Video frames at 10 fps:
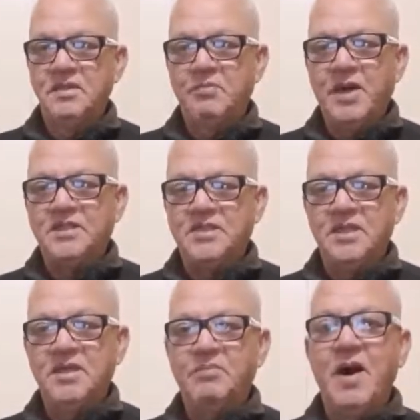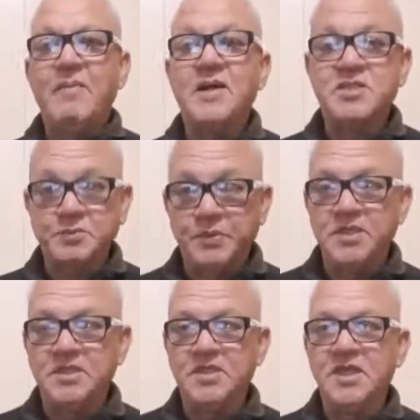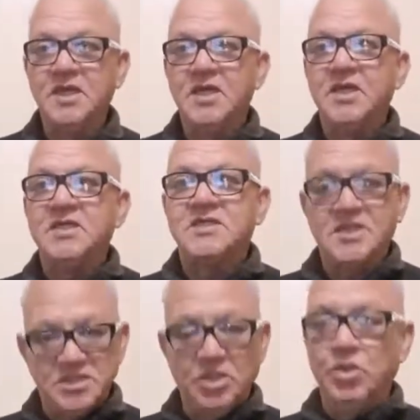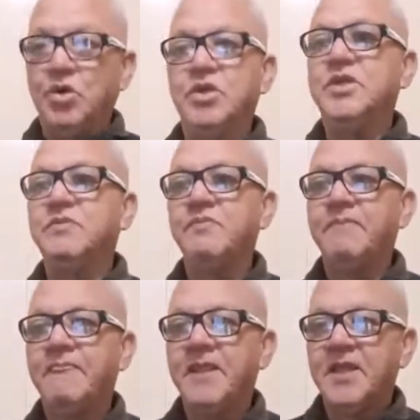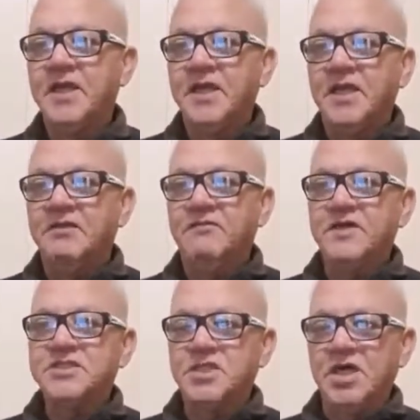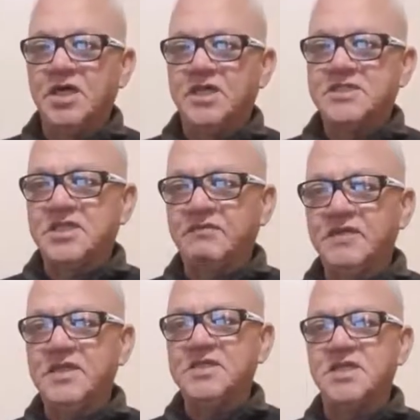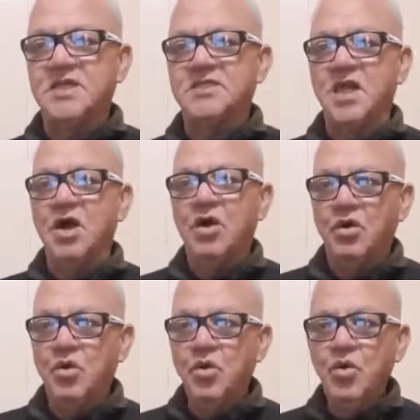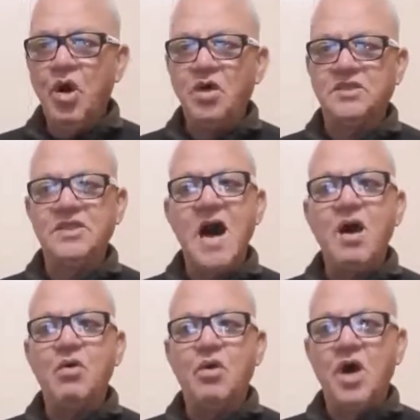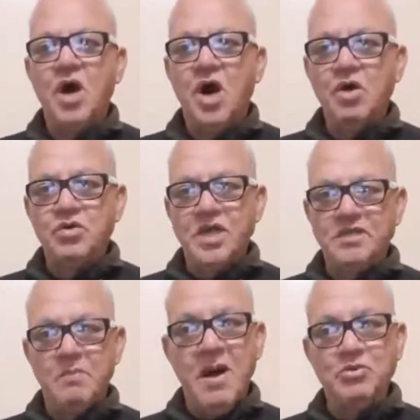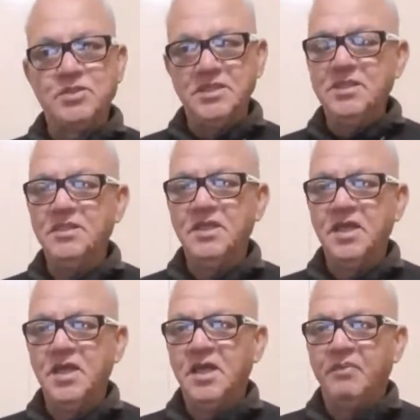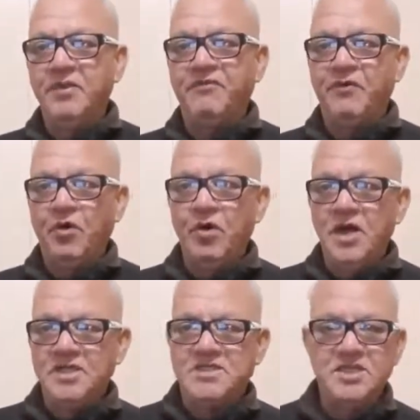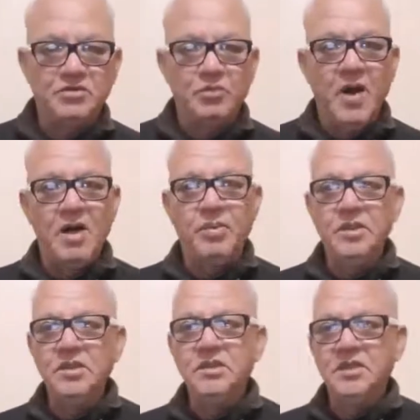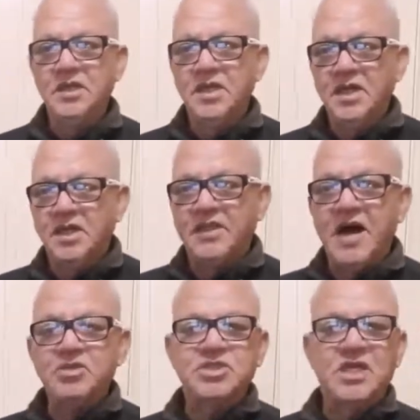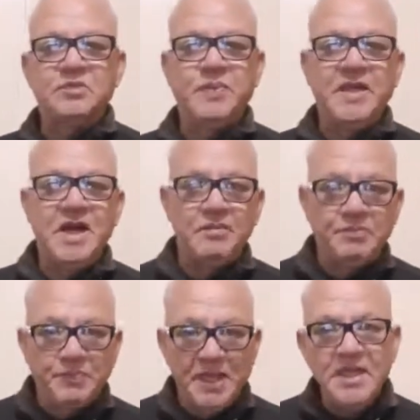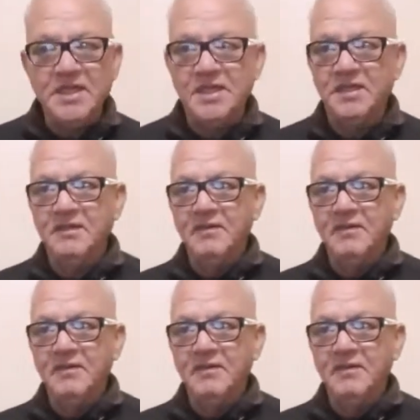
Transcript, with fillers: but by my spirit, says the Lord. In verse uh, 7, it says, Who art thou, O great mountain, before Zerubbabel? thou shalt become a plain,